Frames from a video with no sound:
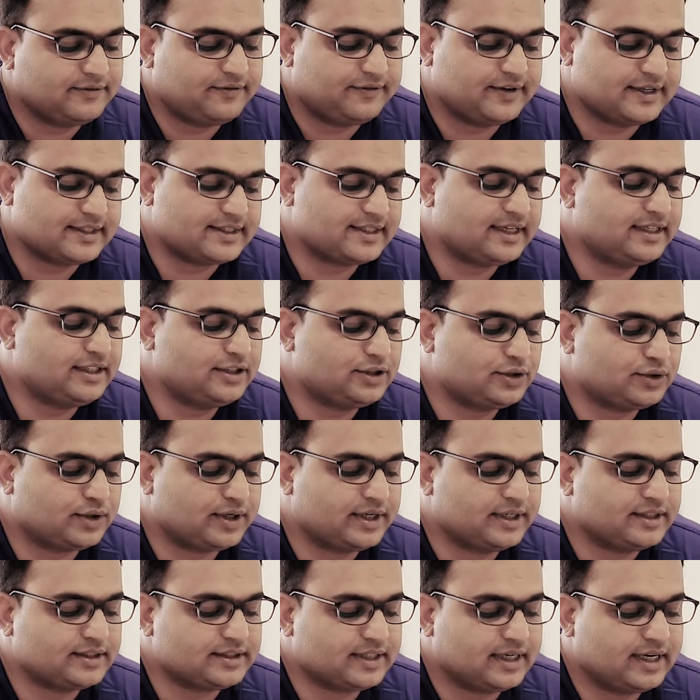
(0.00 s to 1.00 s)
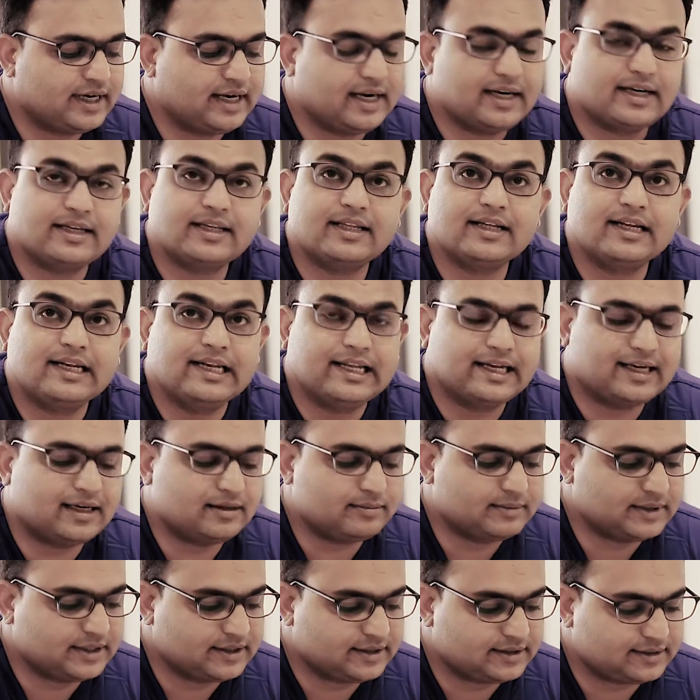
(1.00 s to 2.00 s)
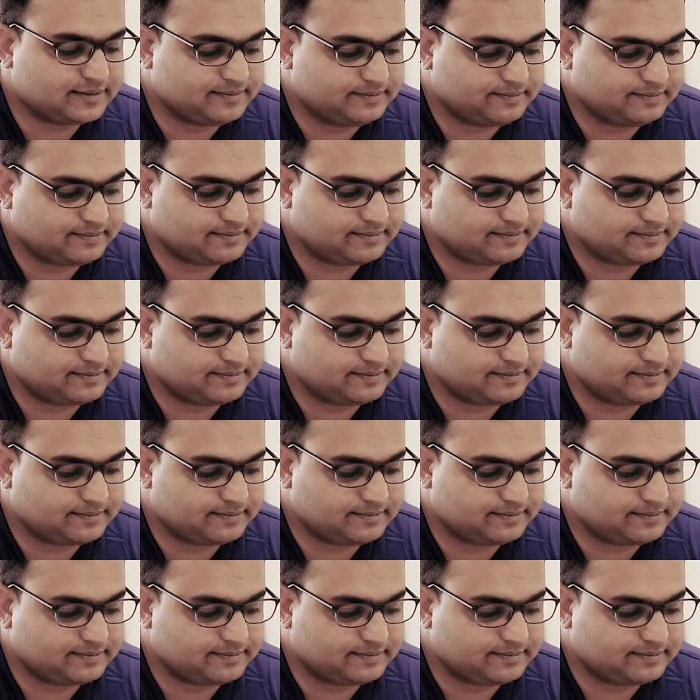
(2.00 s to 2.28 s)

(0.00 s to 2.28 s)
facet joints and the ligaments.